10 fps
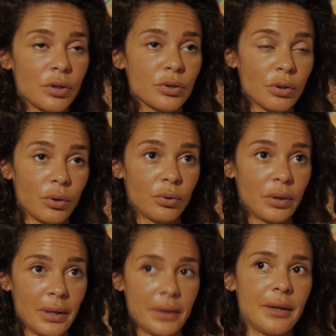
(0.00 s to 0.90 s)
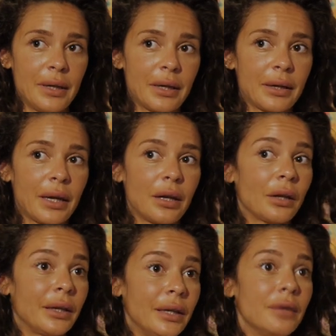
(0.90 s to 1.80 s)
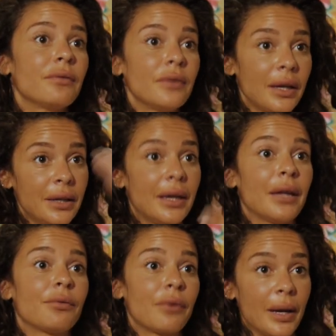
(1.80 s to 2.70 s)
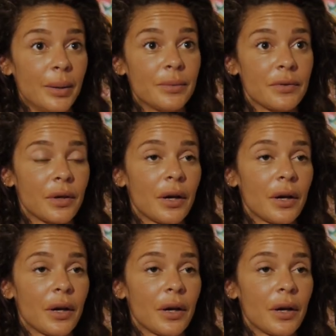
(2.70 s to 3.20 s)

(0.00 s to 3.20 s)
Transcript: So he cannot leave. Then he gets raped.